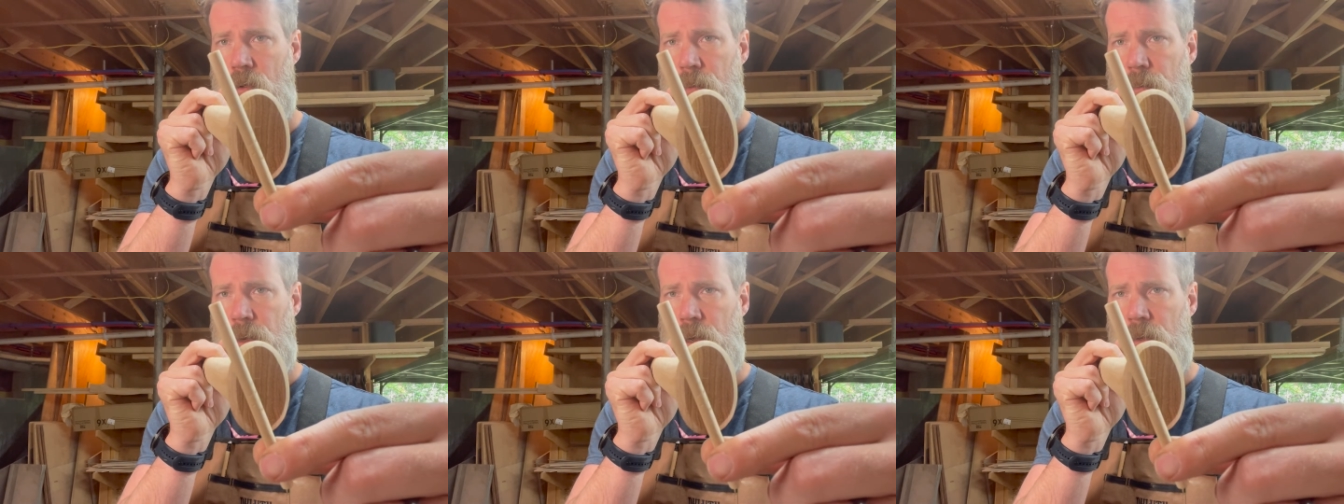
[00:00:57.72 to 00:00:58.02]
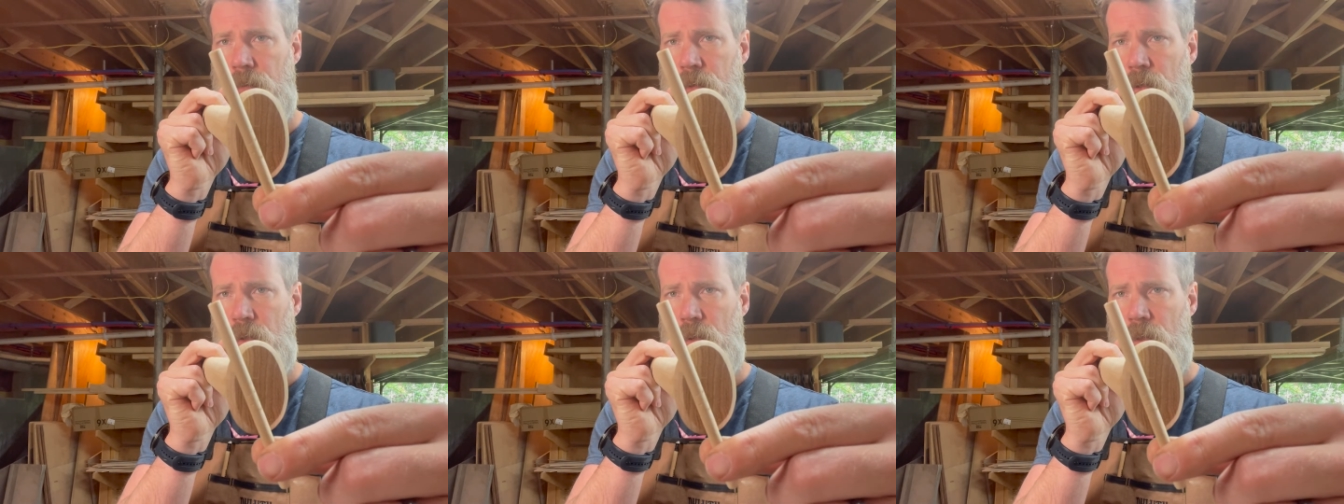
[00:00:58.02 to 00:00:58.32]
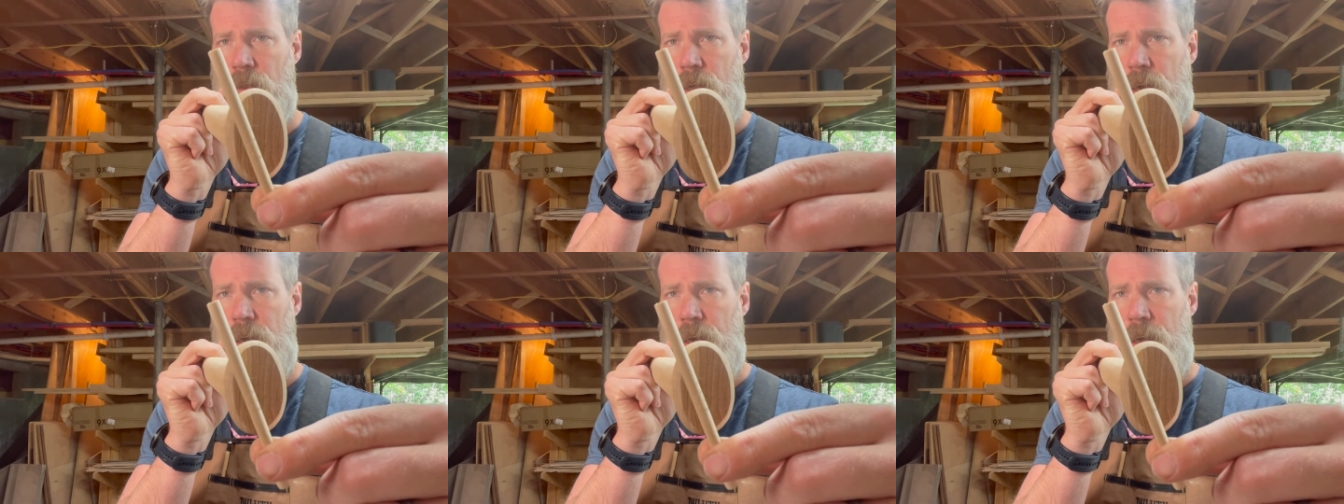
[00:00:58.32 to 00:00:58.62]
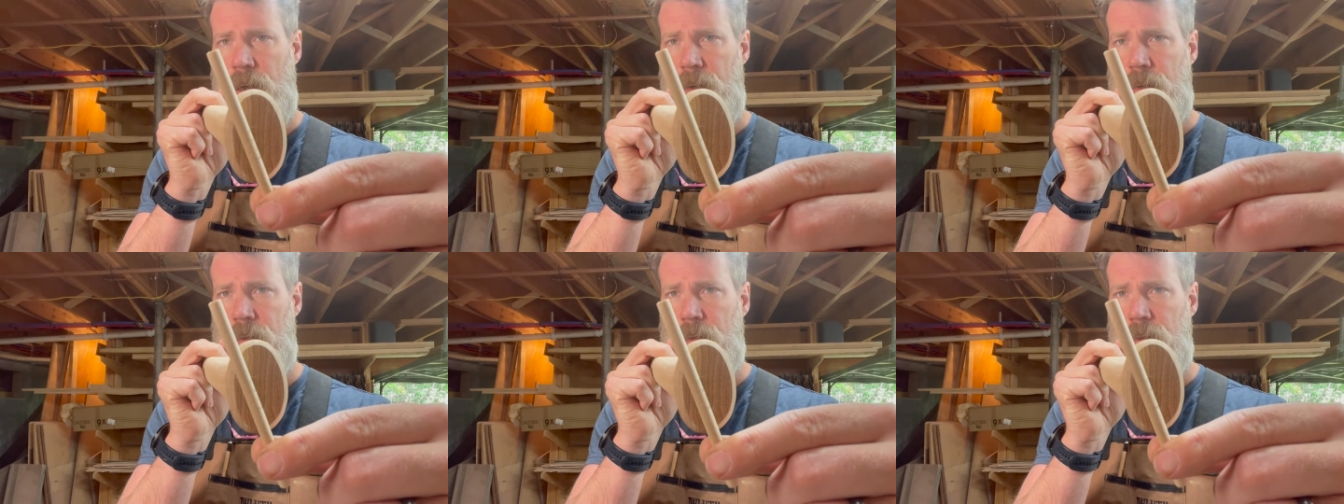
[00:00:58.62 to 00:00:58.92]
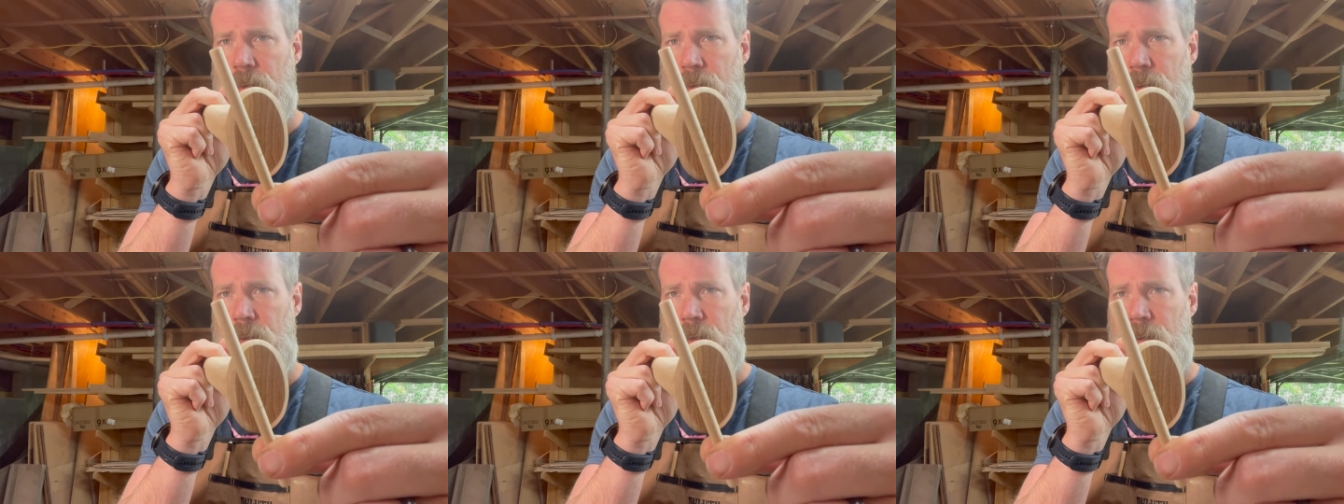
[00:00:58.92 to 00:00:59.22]
I might even do that,
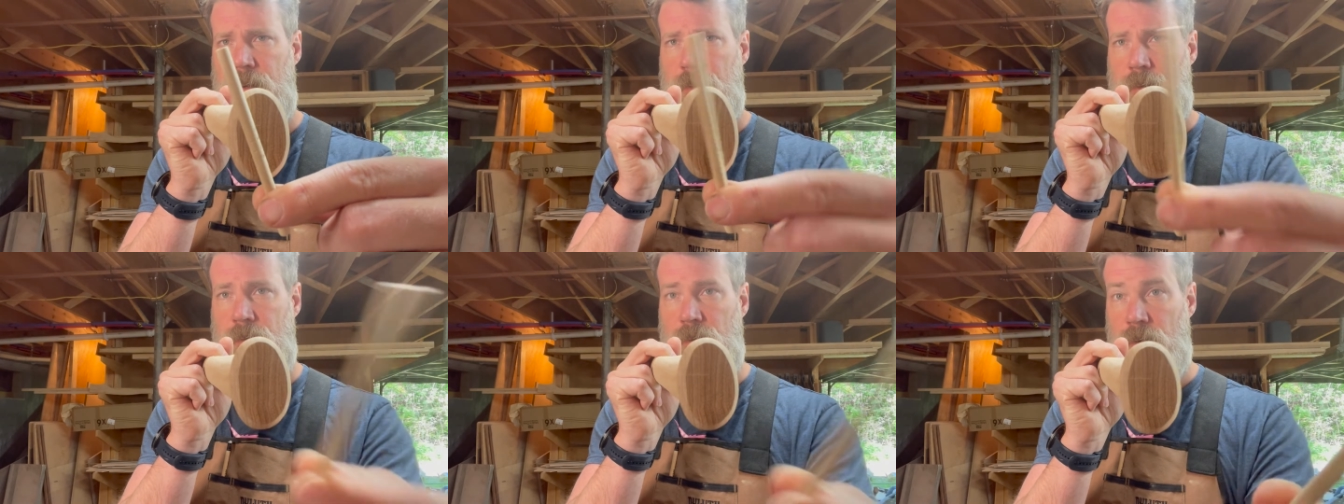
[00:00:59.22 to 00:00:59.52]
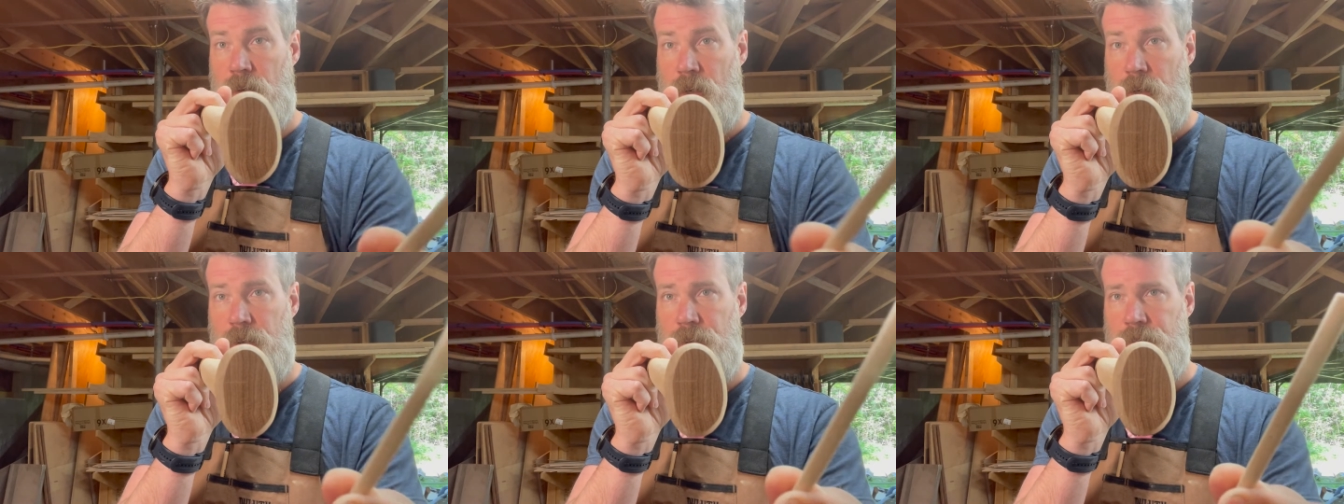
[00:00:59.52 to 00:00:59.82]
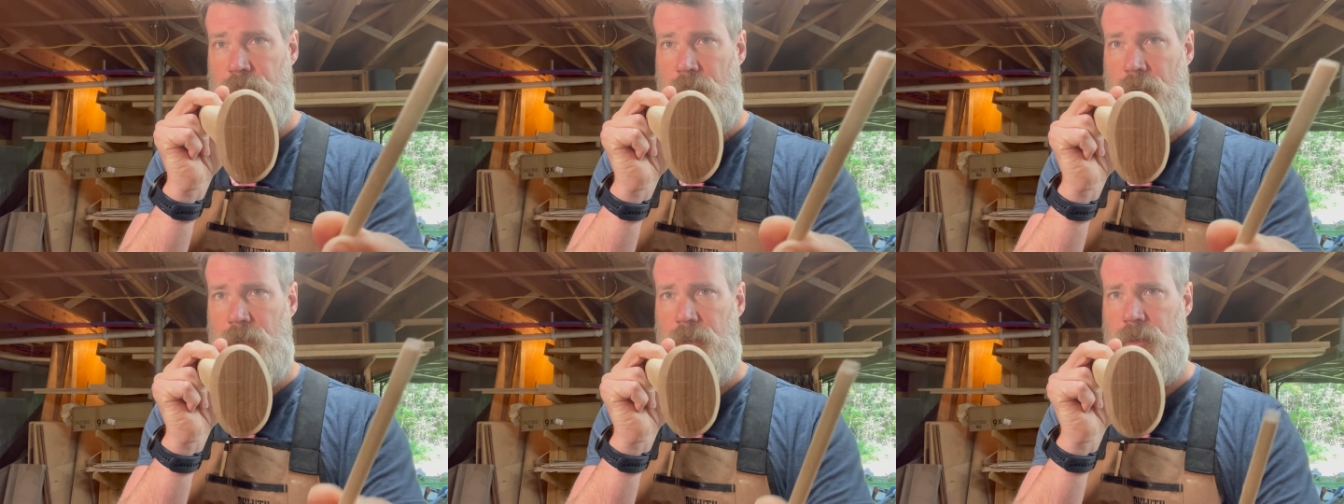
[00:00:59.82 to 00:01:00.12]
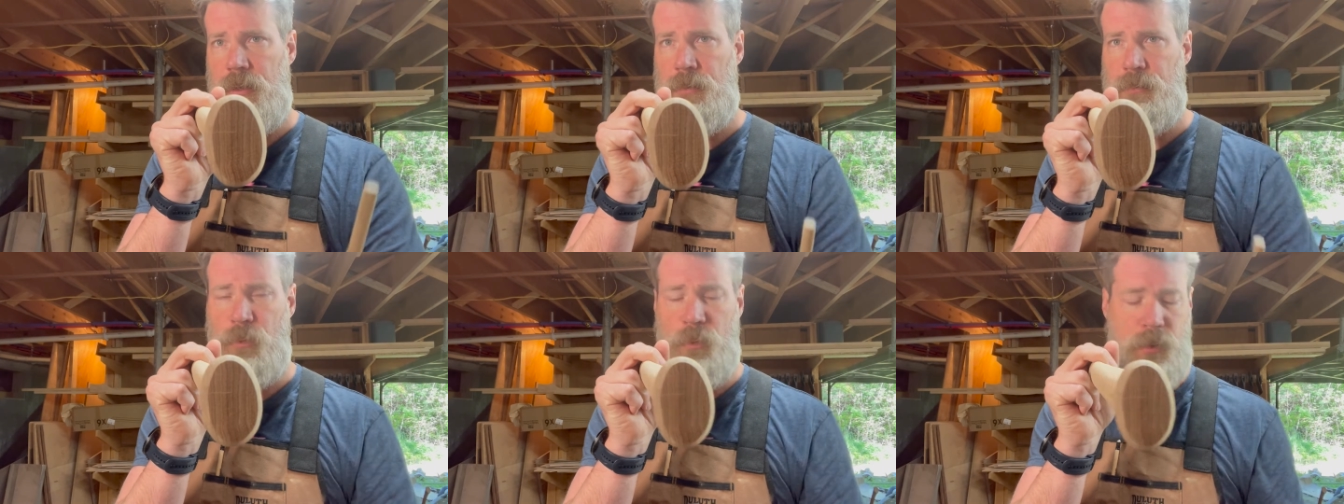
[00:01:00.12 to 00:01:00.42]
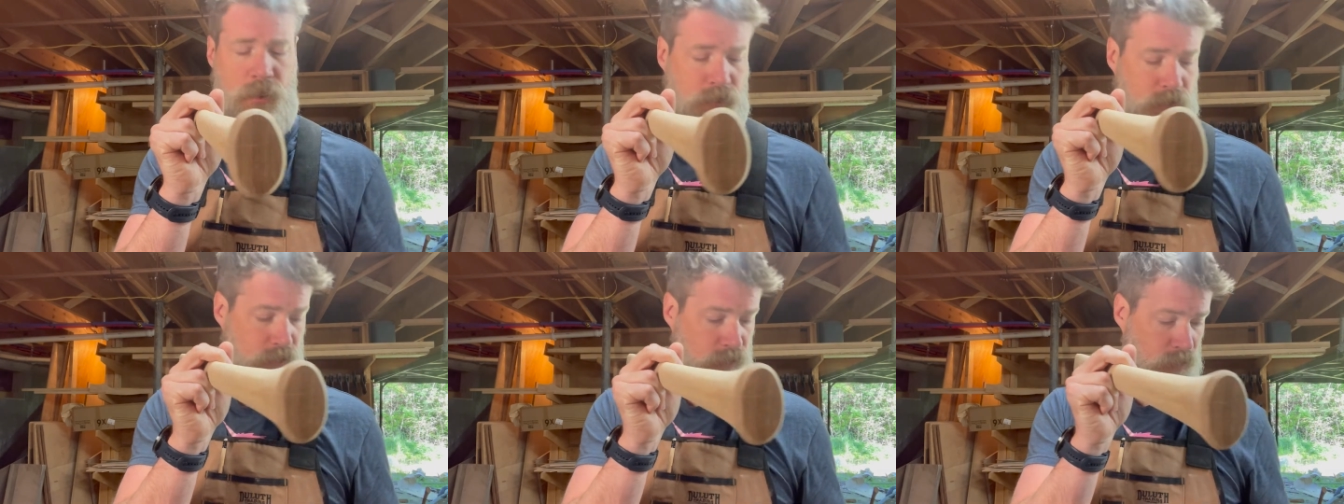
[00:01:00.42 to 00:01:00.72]
undecided at this
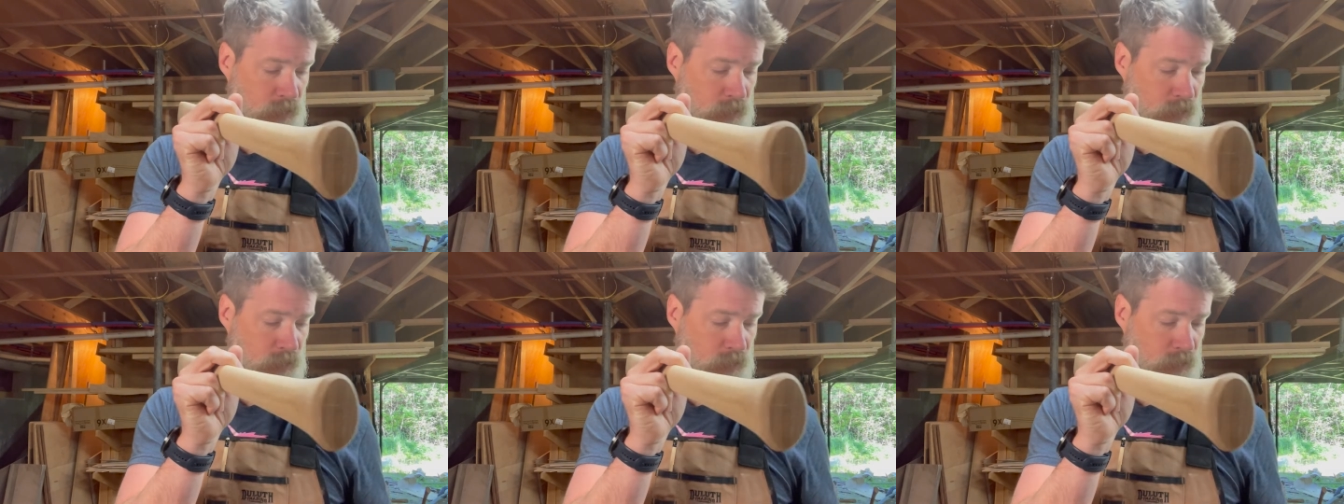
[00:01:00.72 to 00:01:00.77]
point.